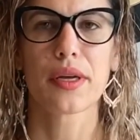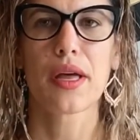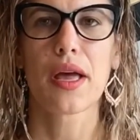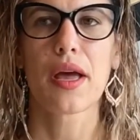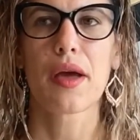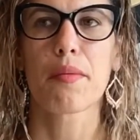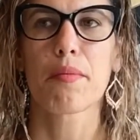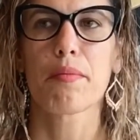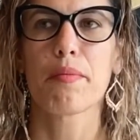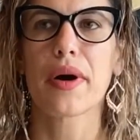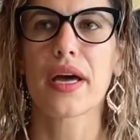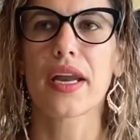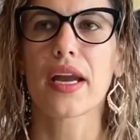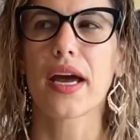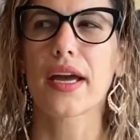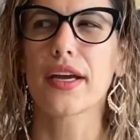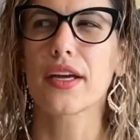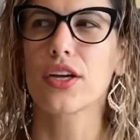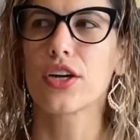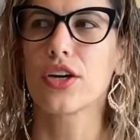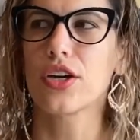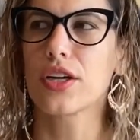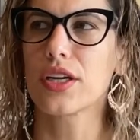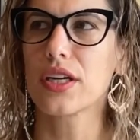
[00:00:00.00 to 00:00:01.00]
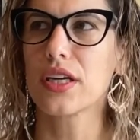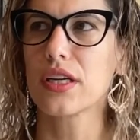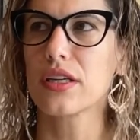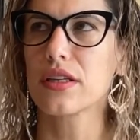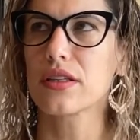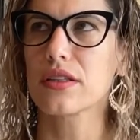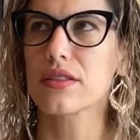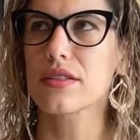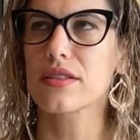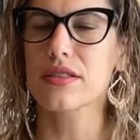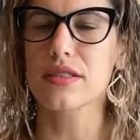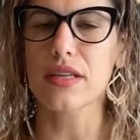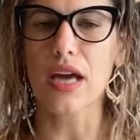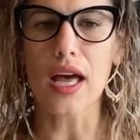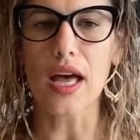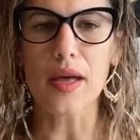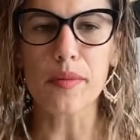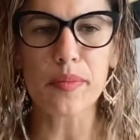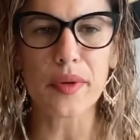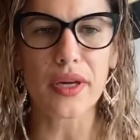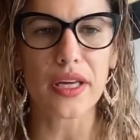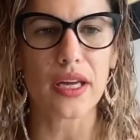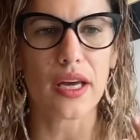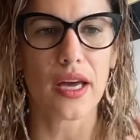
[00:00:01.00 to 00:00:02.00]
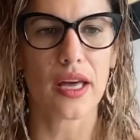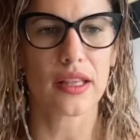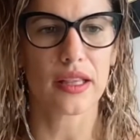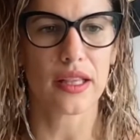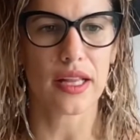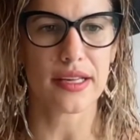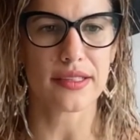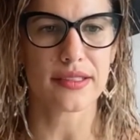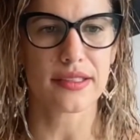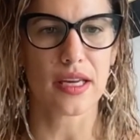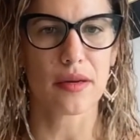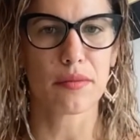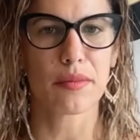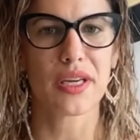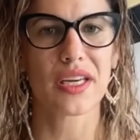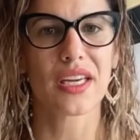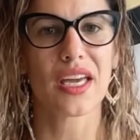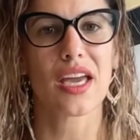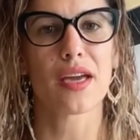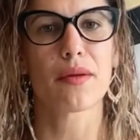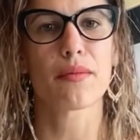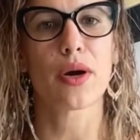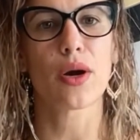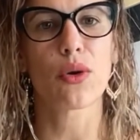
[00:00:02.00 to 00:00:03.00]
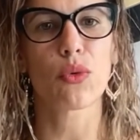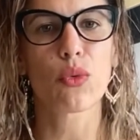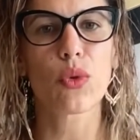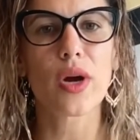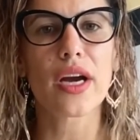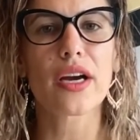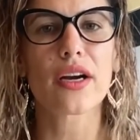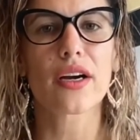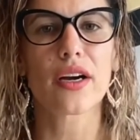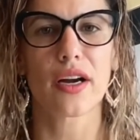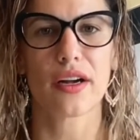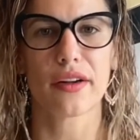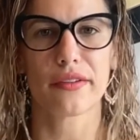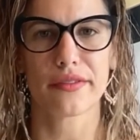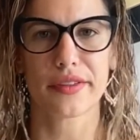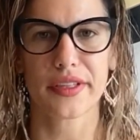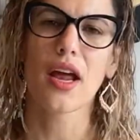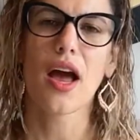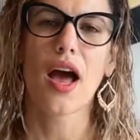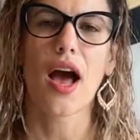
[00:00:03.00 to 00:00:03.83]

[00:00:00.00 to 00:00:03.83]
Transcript: But I couldn't stop it unless I became aware of it.